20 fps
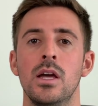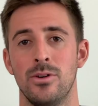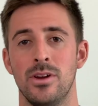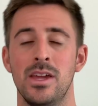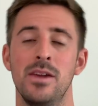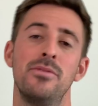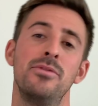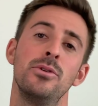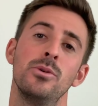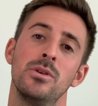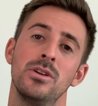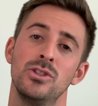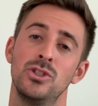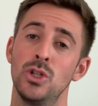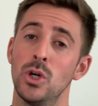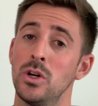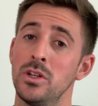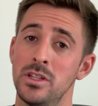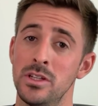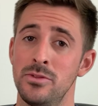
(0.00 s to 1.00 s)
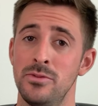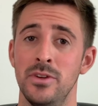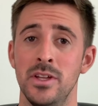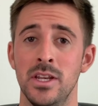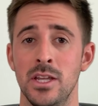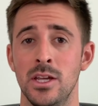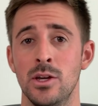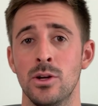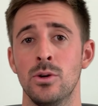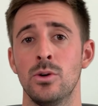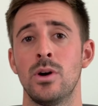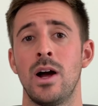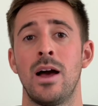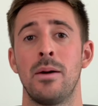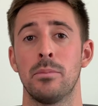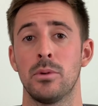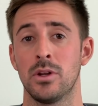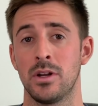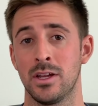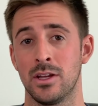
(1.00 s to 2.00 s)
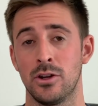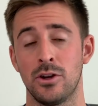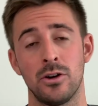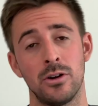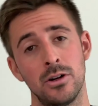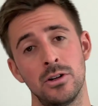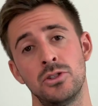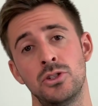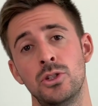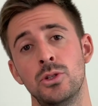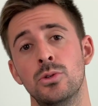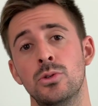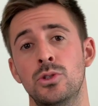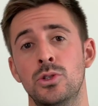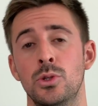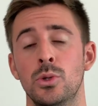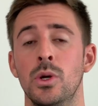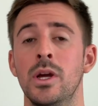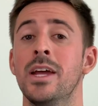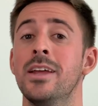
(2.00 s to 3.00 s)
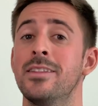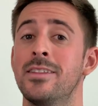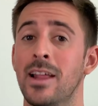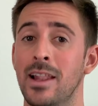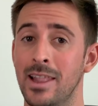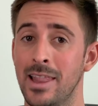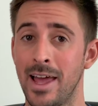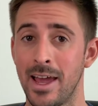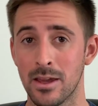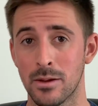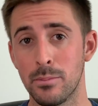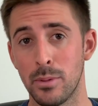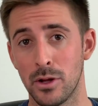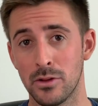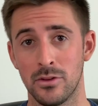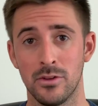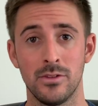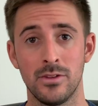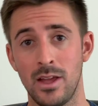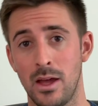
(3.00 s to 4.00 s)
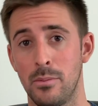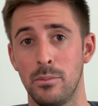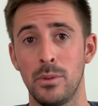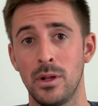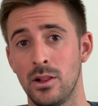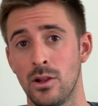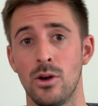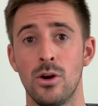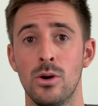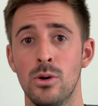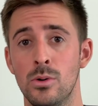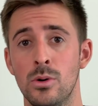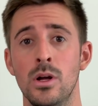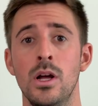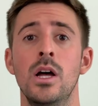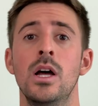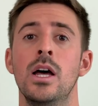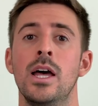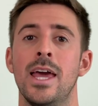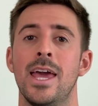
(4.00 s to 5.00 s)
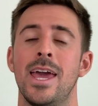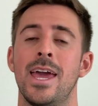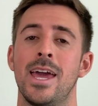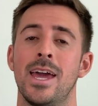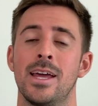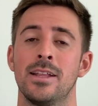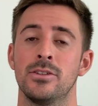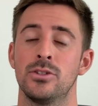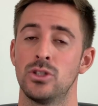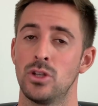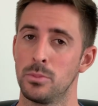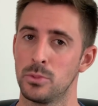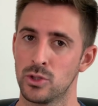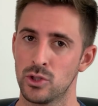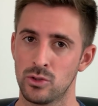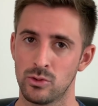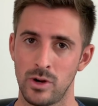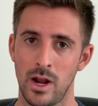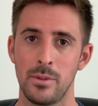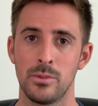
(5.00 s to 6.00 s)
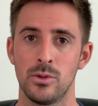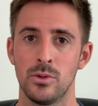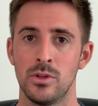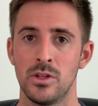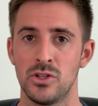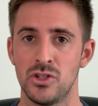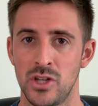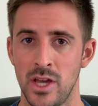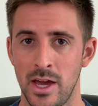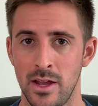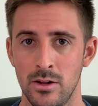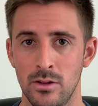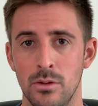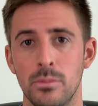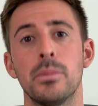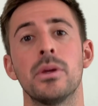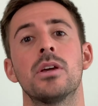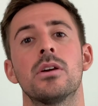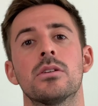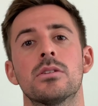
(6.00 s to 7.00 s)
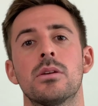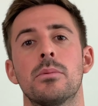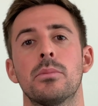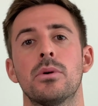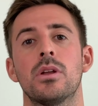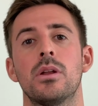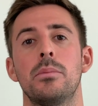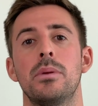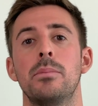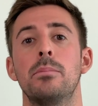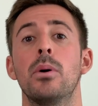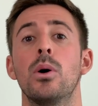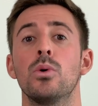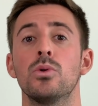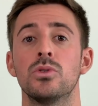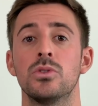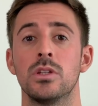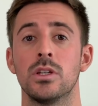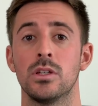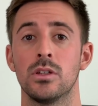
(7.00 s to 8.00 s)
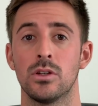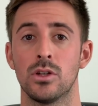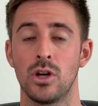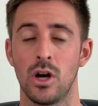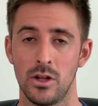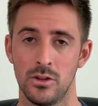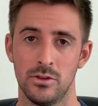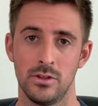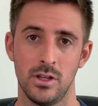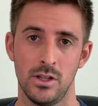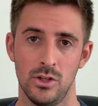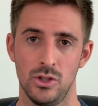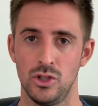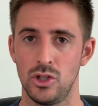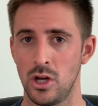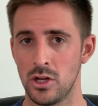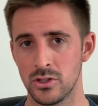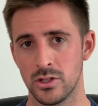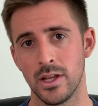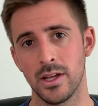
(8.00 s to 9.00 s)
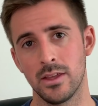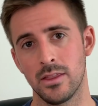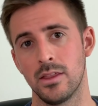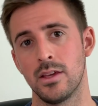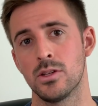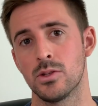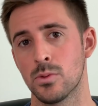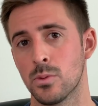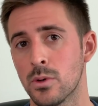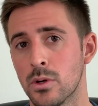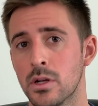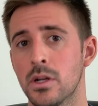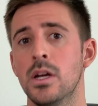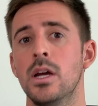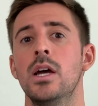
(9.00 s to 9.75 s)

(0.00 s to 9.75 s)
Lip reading: If you enjoyed this video, I'm going to encourage you to hit the like button down below and subscribe to the channel, because I'm going to be posting content just like this one